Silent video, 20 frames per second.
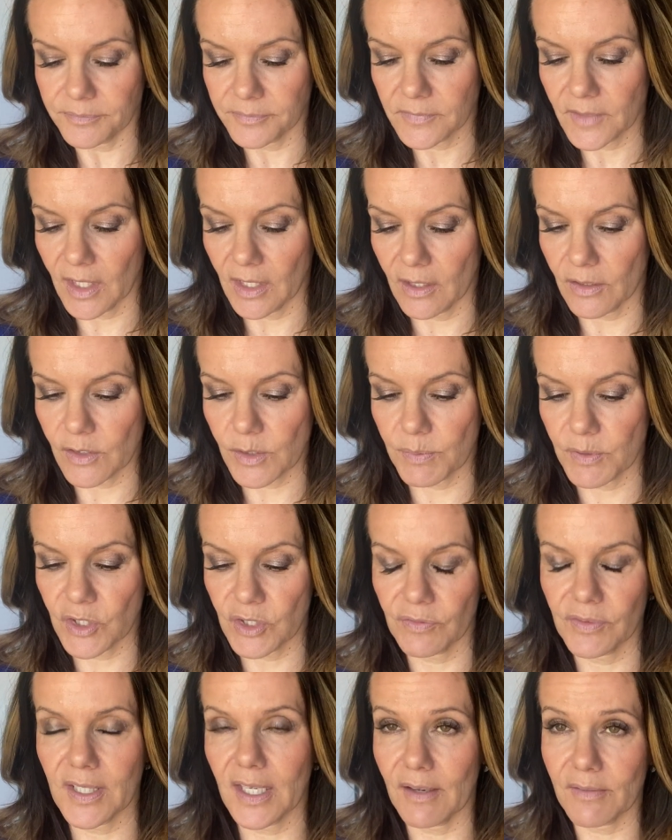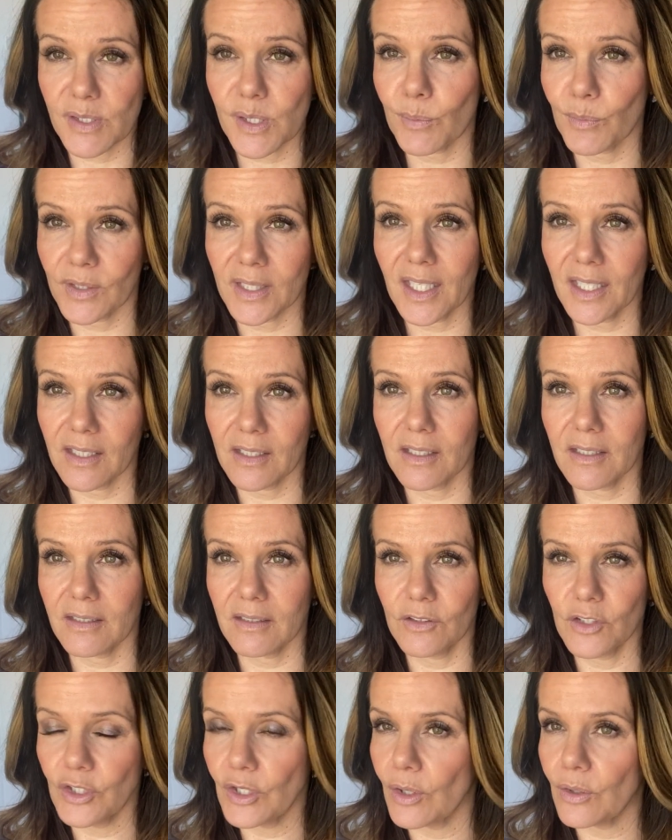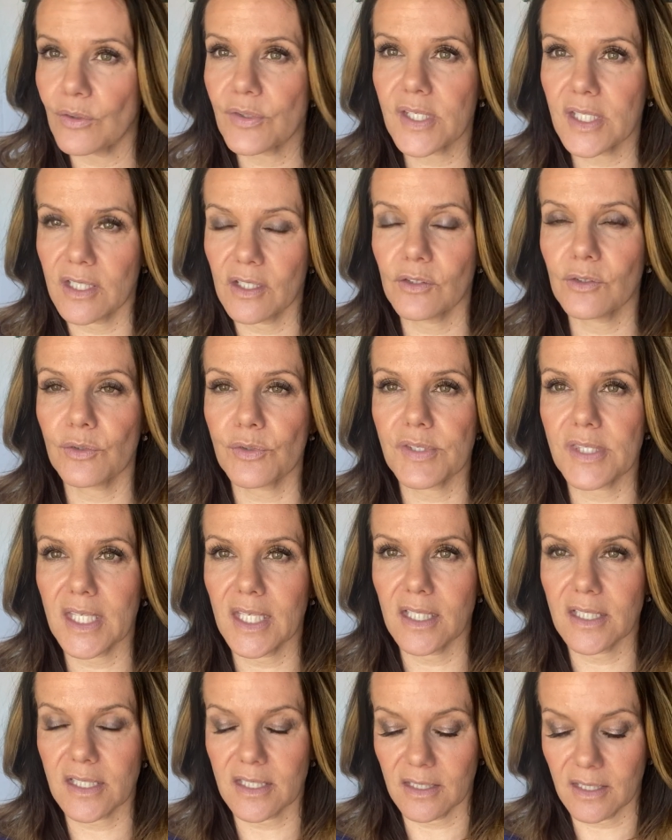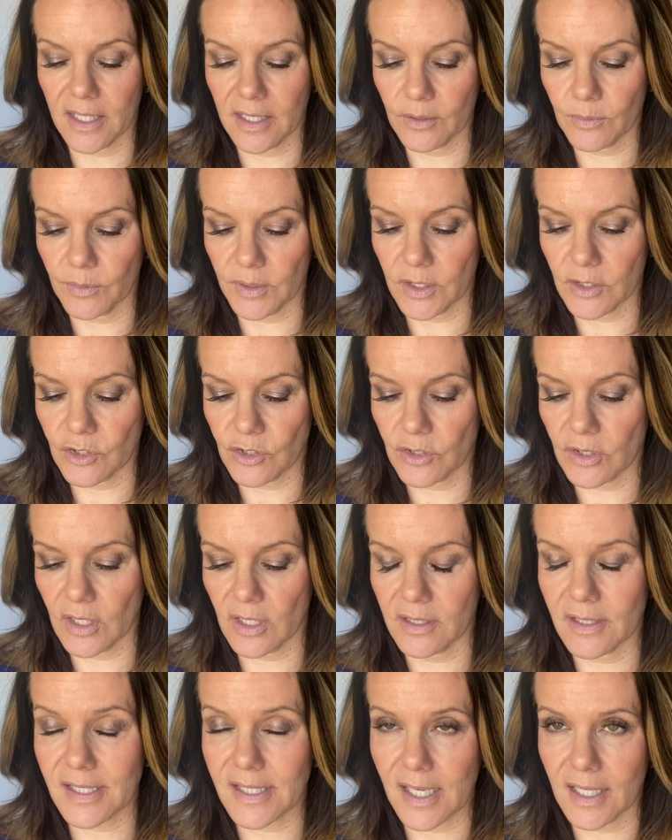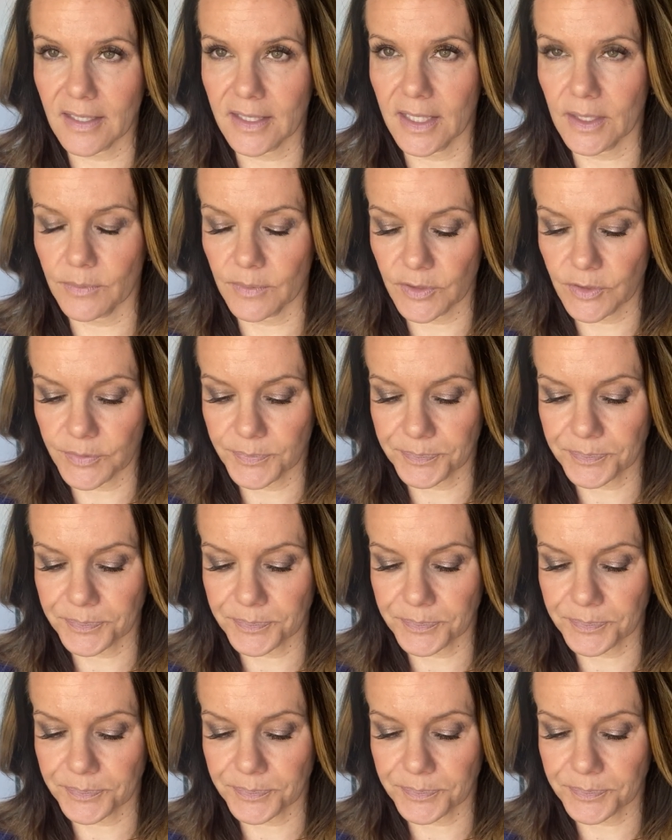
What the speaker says: you know, especially if they have someone that knows and understands the language, the sign language.